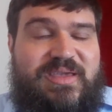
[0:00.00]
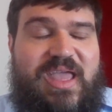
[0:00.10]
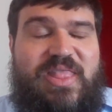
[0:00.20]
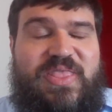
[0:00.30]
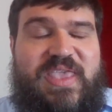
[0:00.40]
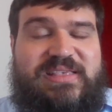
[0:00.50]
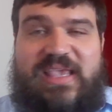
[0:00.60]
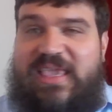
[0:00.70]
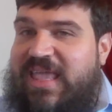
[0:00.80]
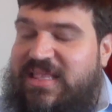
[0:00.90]
This
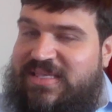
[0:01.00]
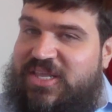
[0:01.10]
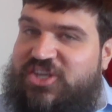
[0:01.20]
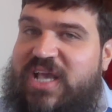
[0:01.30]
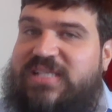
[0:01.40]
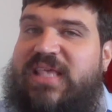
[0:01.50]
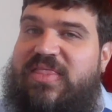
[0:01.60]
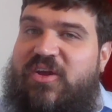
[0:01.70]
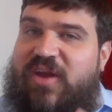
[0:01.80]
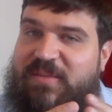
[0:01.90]
again suggests that
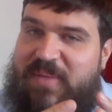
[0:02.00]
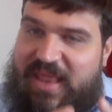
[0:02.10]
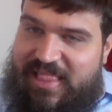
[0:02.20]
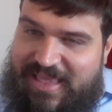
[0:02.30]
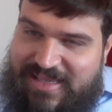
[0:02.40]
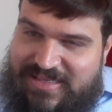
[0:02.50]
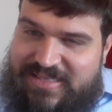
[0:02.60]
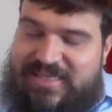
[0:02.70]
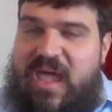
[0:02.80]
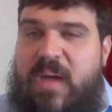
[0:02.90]
there had been at
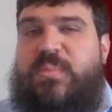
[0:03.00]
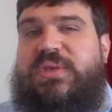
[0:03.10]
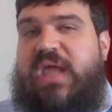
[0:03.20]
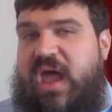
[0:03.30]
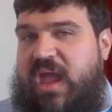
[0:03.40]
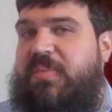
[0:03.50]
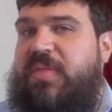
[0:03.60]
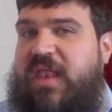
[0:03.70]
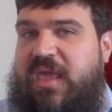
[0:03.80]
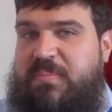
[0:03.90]
least some time
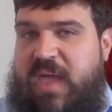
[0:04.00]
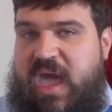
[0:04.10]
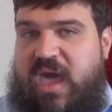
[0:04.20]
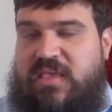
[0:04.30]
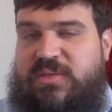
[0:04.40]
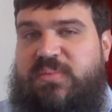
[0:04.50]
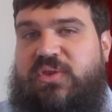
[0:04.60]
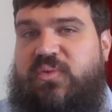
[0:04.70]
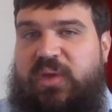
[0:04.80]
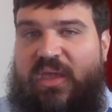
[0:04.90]
that had passed
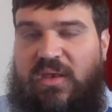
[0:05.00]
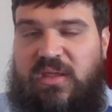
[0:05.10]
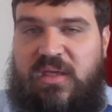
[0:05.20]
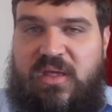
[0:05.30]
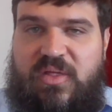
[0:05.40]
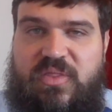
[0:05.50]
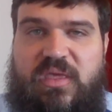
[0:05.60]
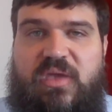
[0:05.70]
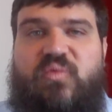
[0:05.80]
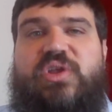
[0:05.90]
between
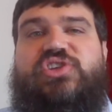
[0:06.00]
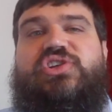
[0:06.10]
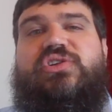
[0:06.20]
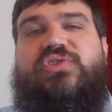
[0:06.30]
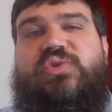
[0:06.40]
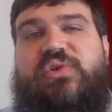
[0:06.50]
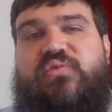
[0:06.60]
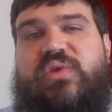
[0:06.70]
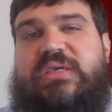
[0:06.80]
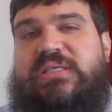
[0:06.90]
the original sort of
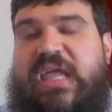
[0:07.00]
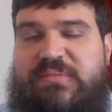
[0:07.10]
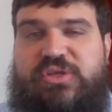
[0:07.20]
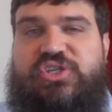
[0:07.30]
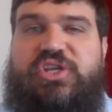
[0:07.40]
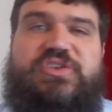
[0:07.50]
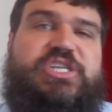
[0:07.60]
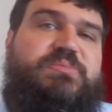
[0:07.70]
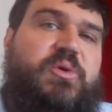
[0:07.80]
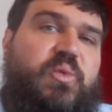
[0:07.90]
reestablishing of temple